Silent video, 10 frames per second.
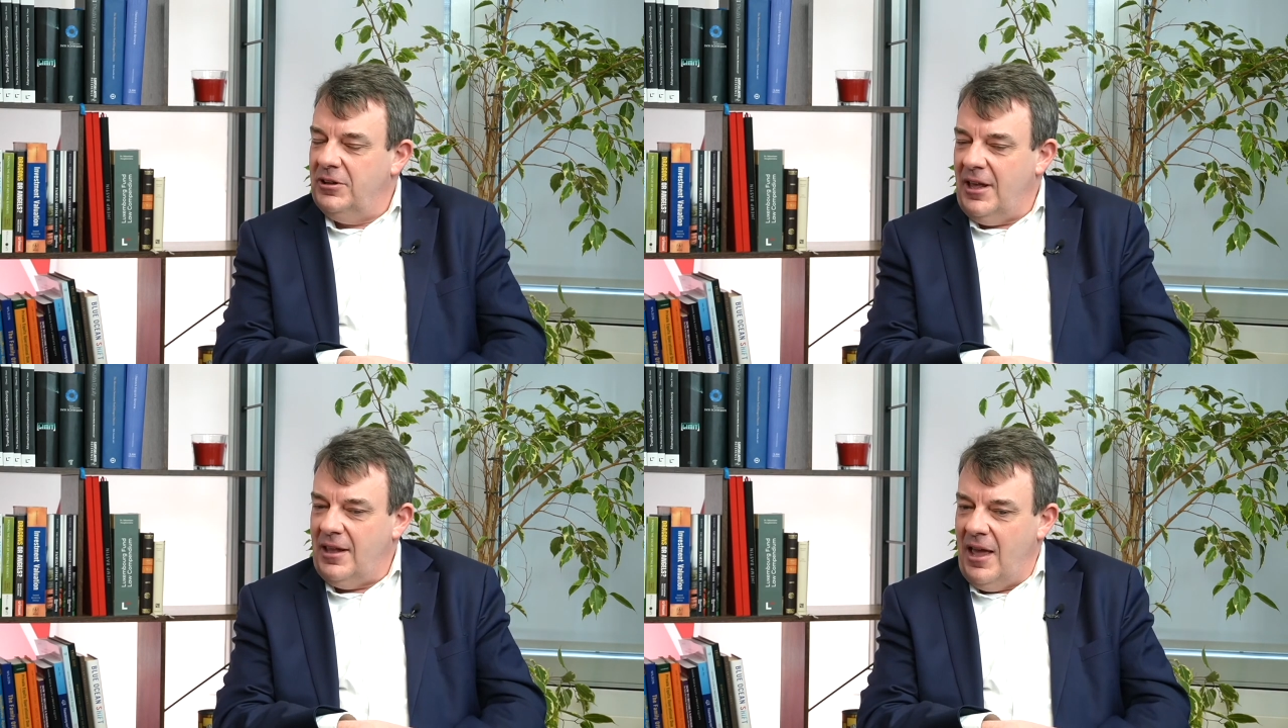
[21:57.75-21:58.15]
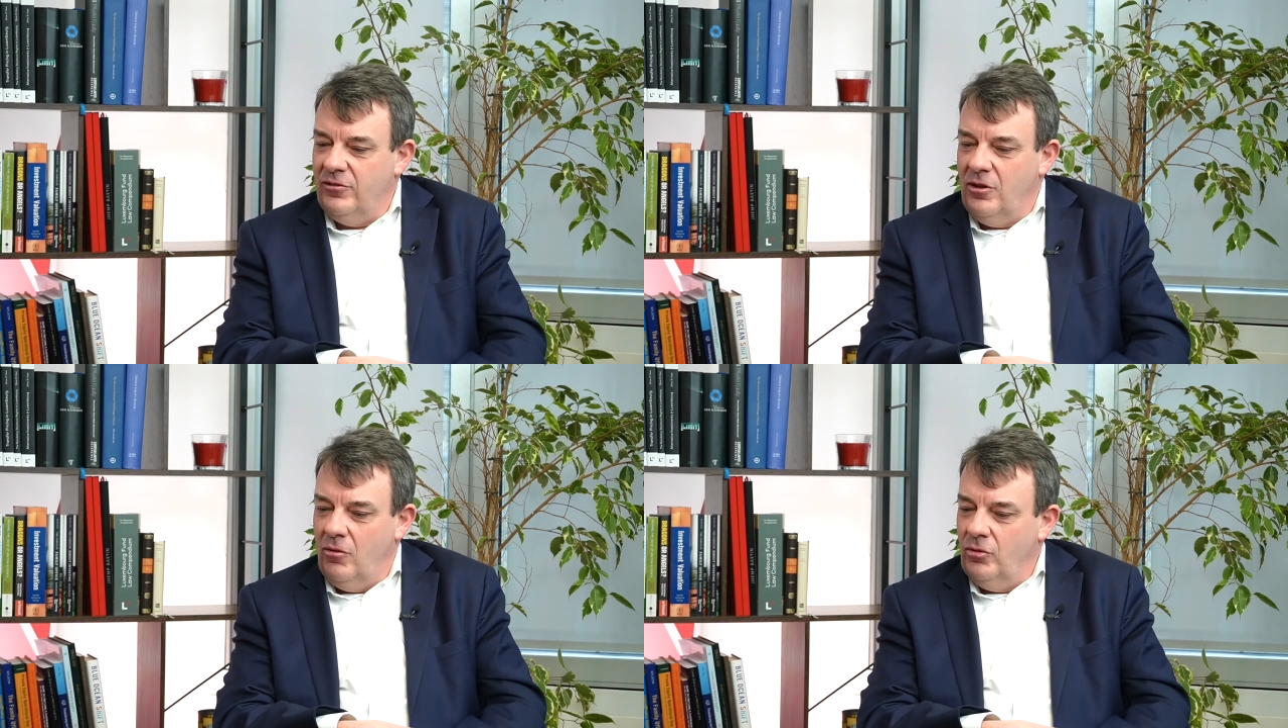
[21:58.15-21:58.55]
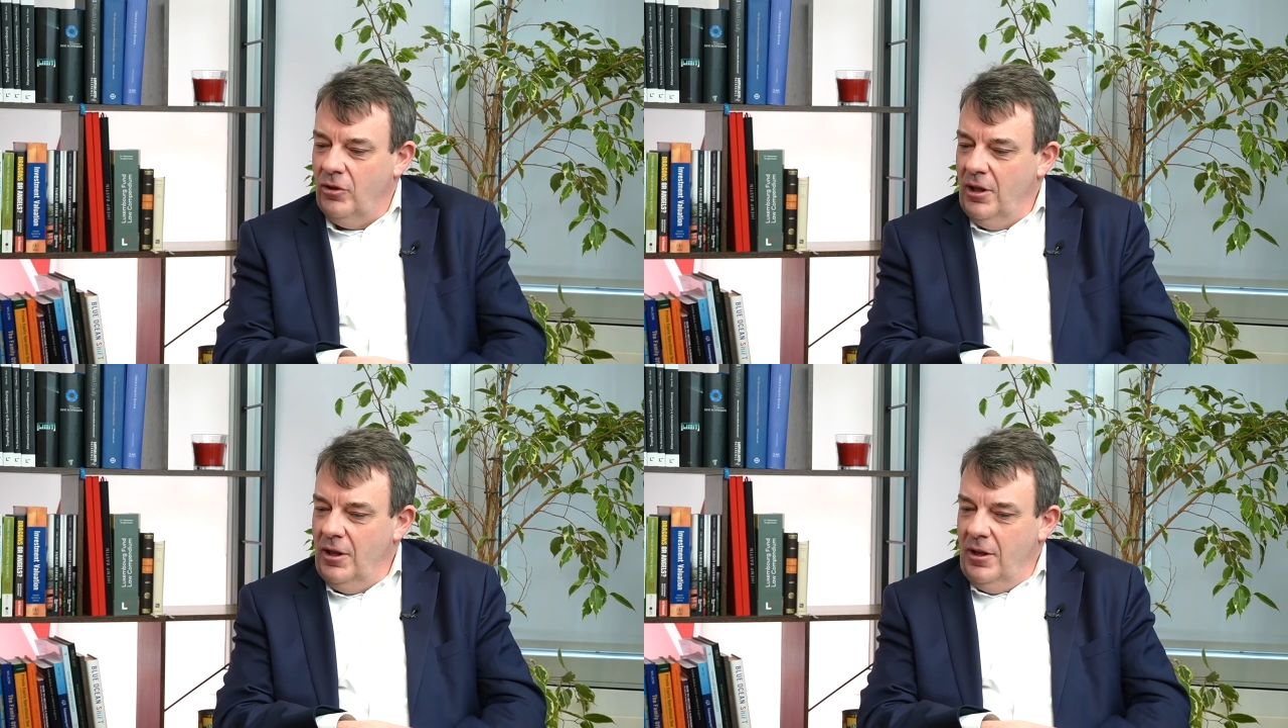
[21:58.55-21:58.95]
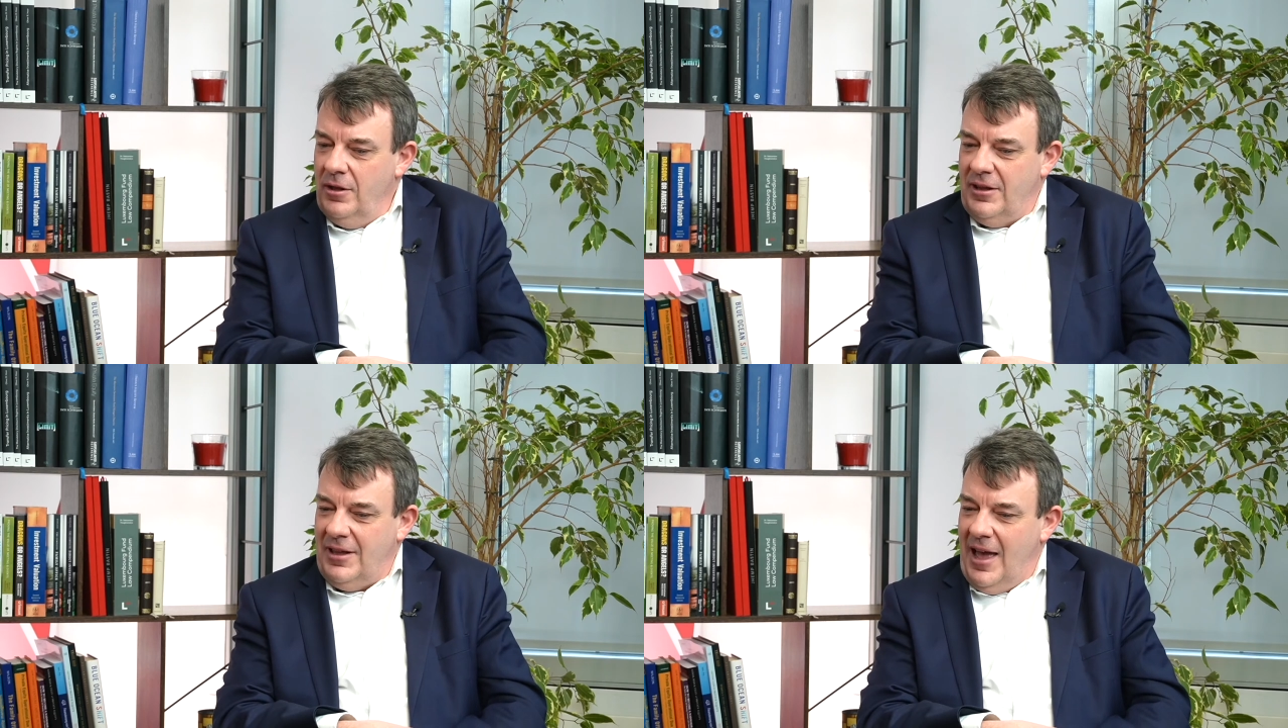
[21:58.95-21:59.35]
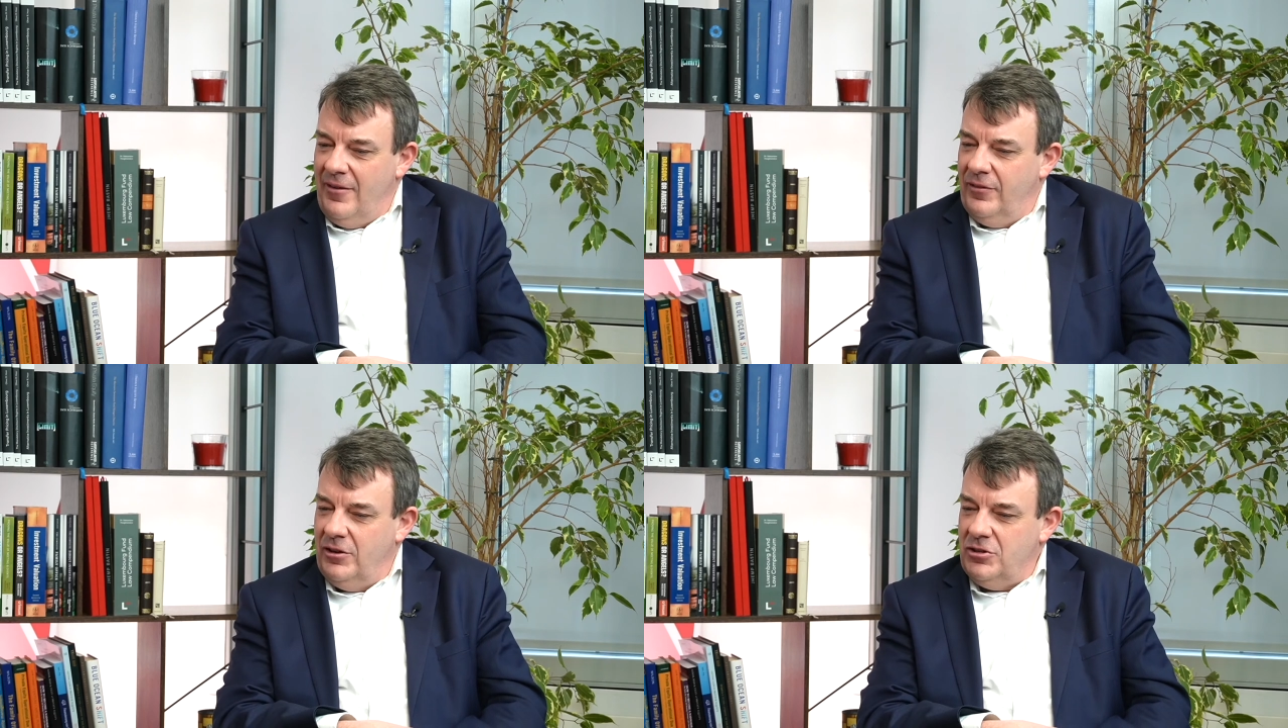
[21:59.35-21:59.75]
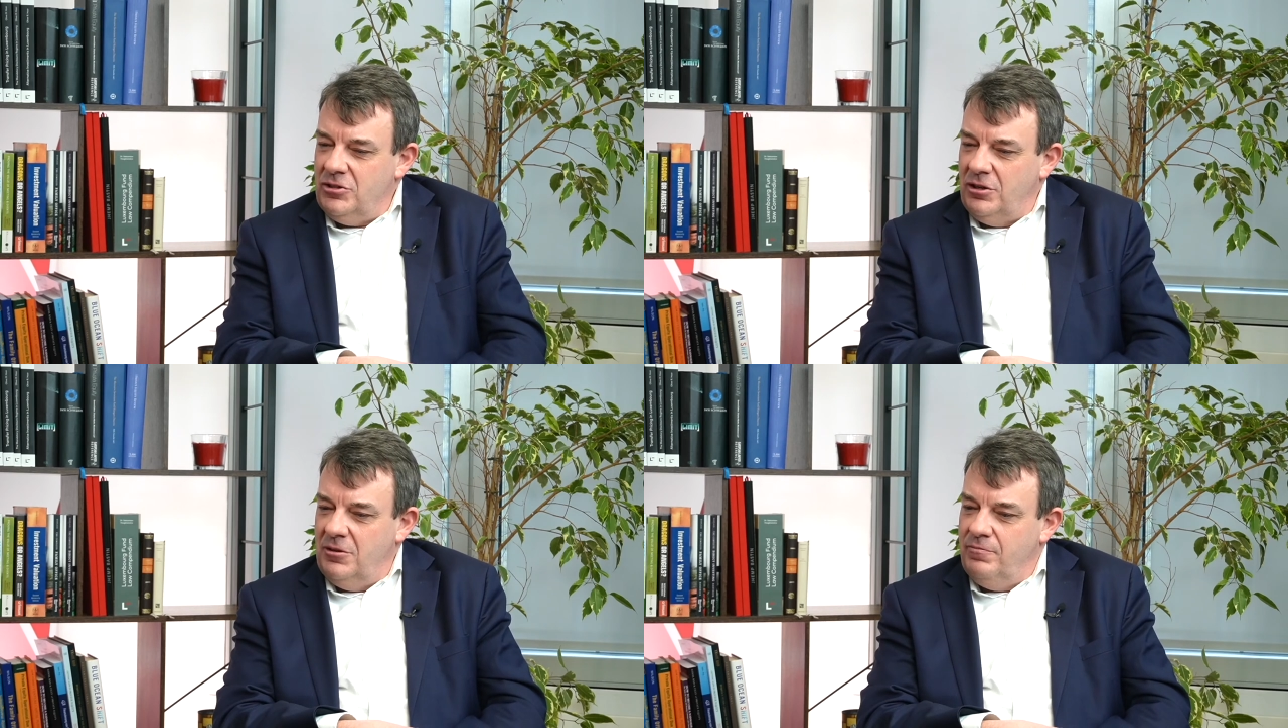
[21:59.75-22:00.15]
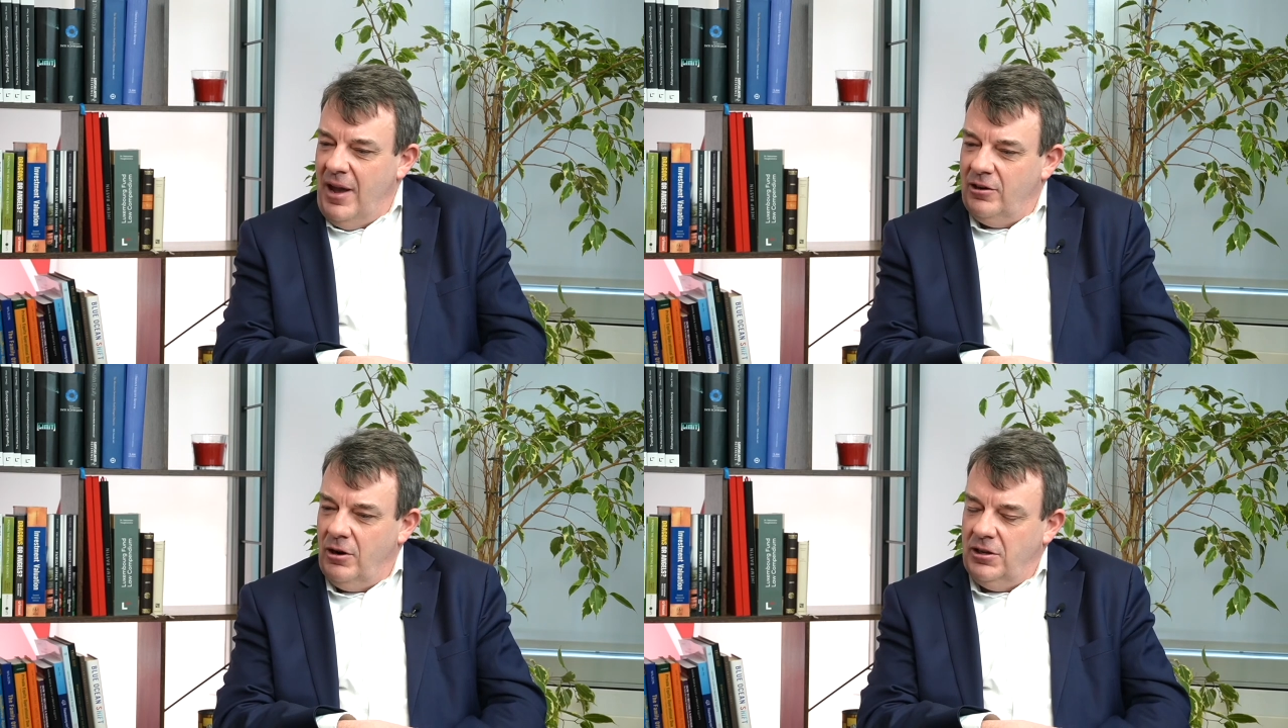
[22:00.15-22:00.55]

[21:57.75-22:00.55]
that have a study background,